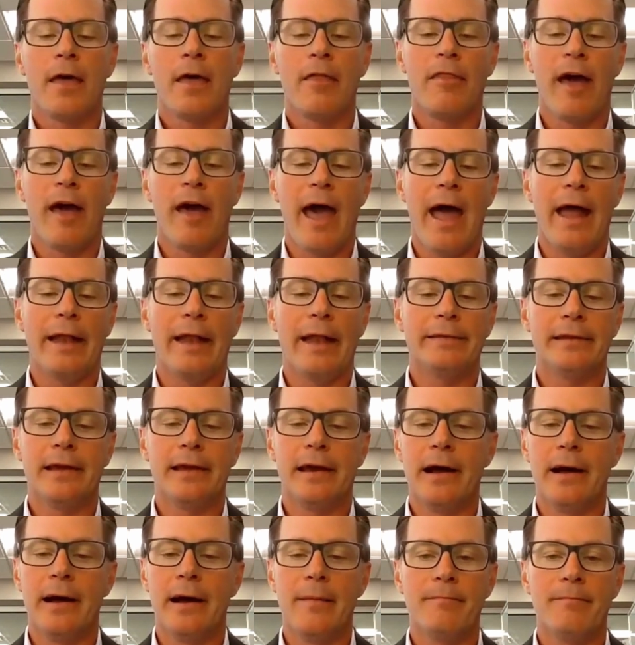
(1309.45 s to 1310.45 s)
That
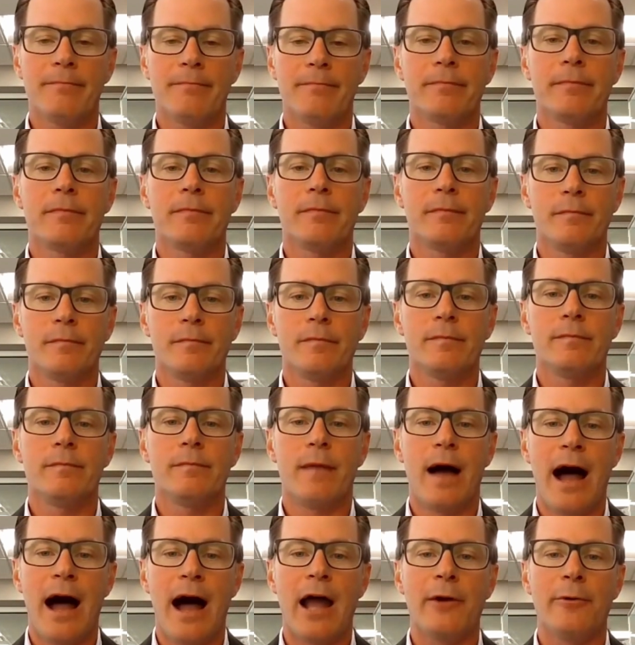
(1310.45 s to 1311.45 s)

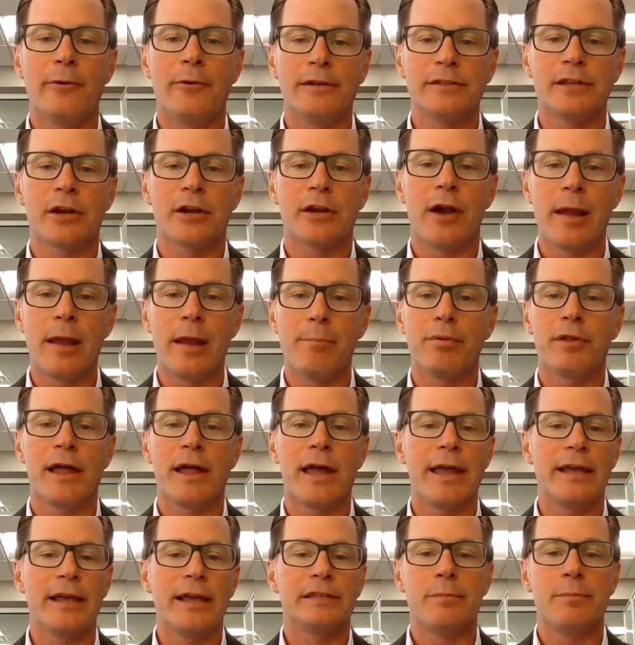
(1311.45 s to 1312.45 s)
Iowa is a great
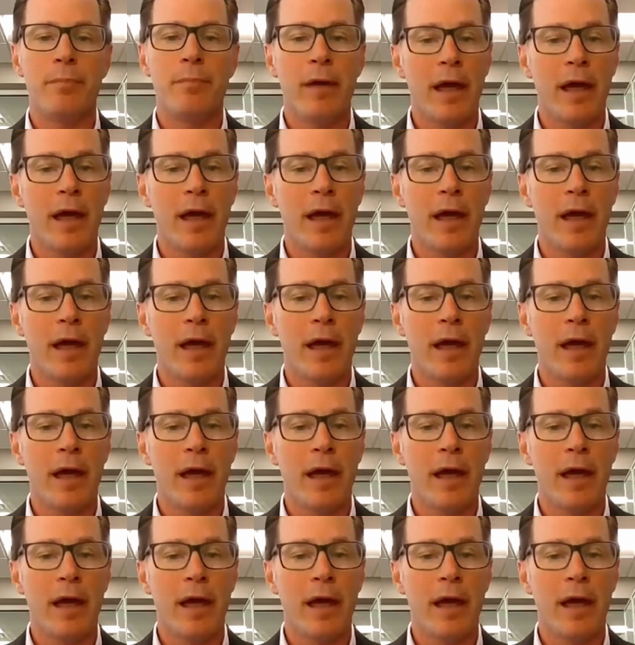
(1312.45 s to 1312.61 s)
place,